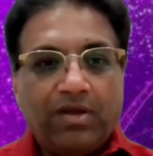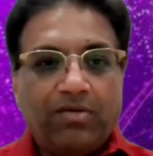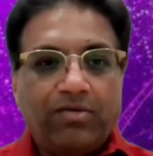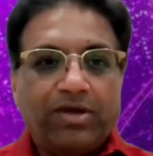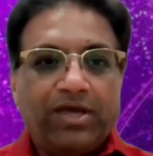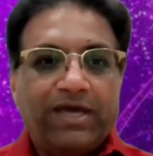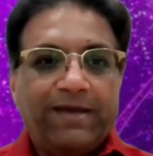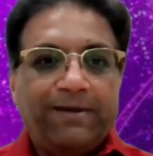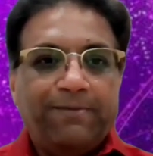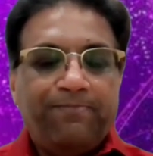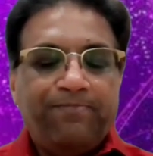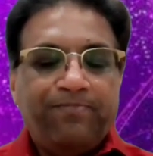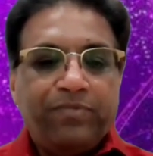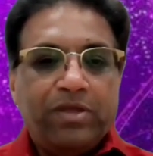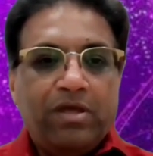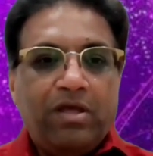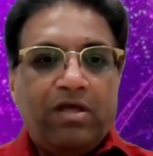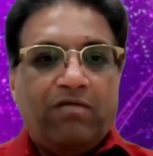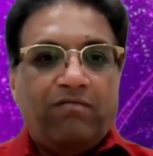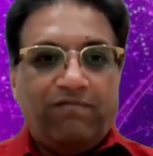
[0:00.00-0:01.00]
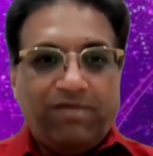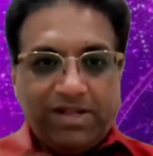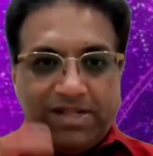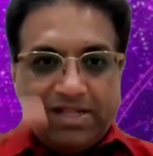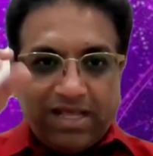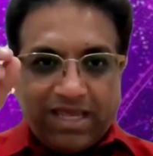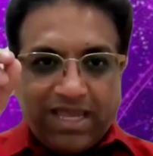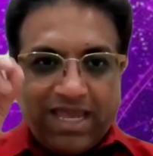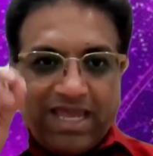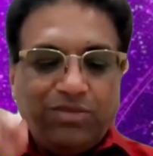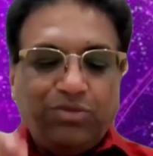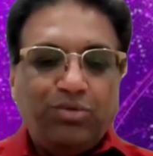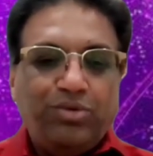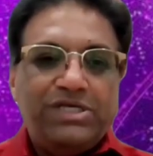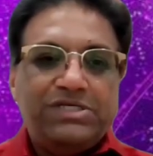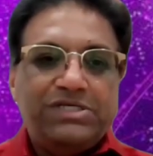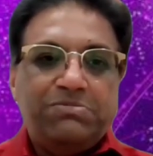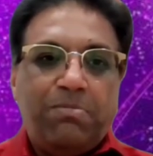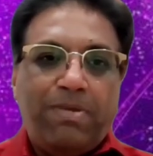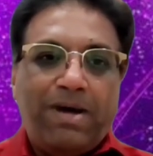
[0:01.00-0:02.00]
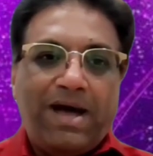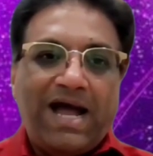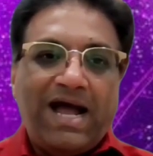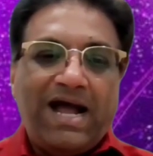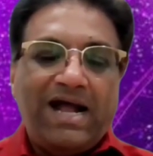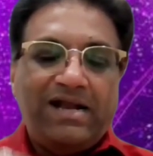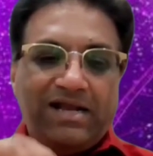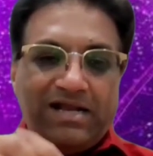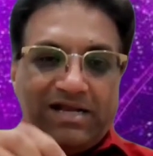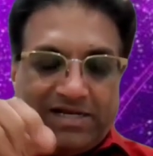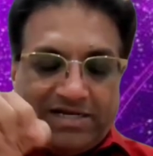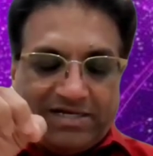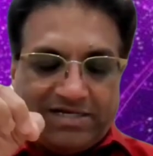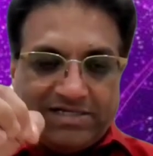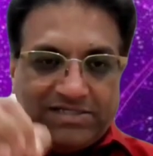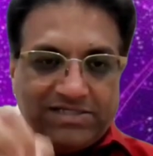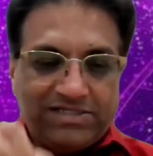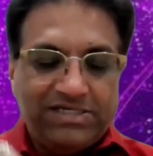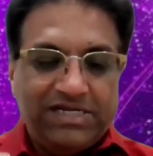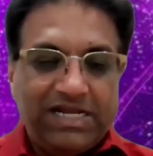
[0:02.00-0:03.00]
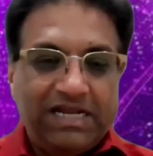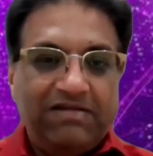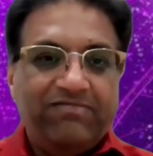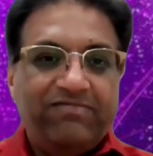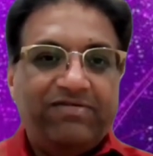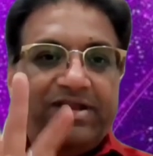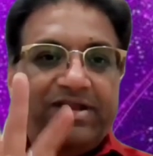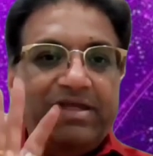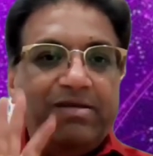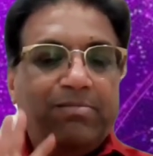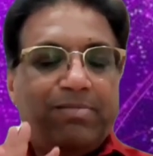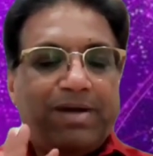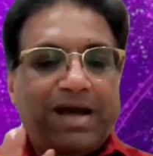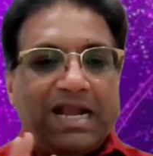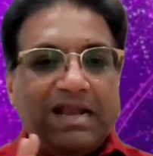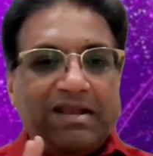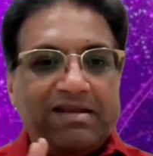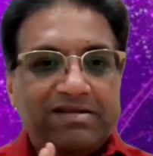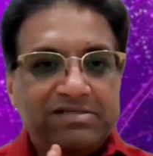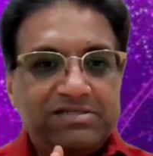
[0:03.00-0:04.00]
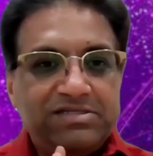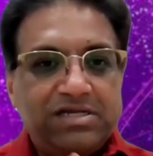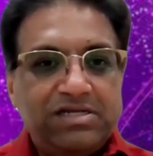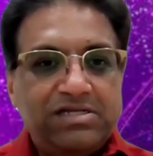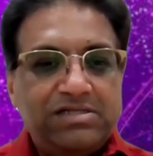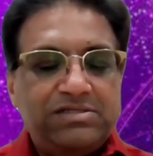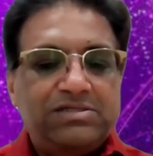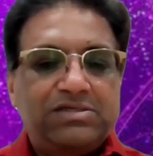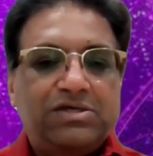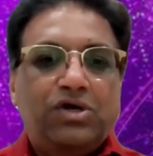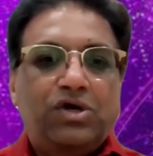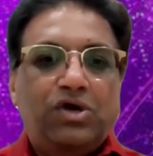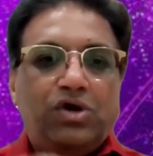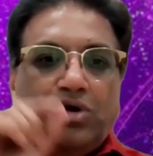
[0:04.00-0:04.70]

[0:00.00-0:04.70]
Okay, when the Ketu is bad and it is delivering bad results,